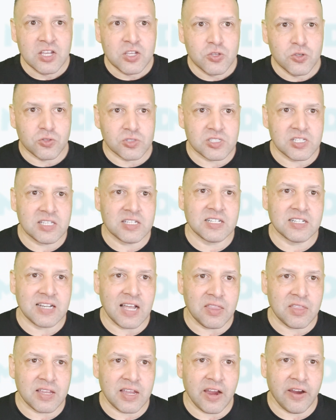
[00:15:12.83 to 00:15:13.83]
You'll see it in
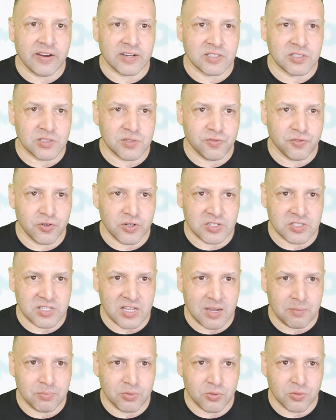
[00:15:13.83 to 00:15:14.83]
other characters. For
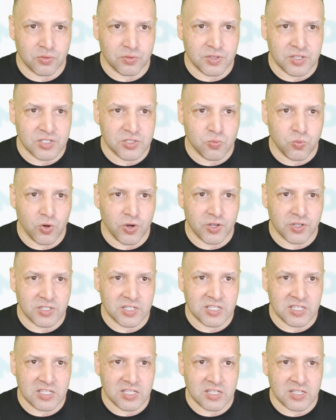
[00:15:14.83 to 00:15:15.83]
example, this word
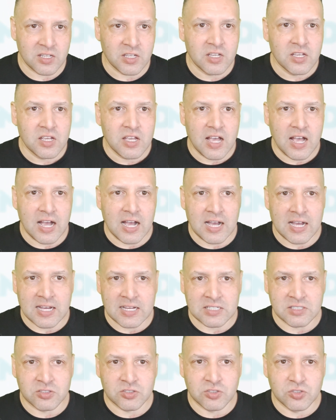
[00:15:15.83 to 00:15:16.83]
here,
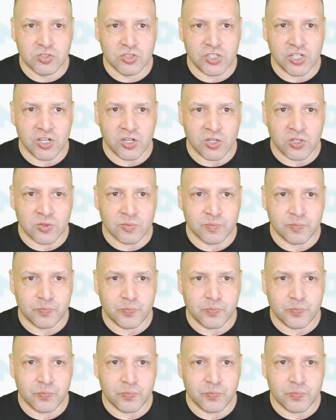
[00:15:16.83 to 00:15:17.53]
jiao,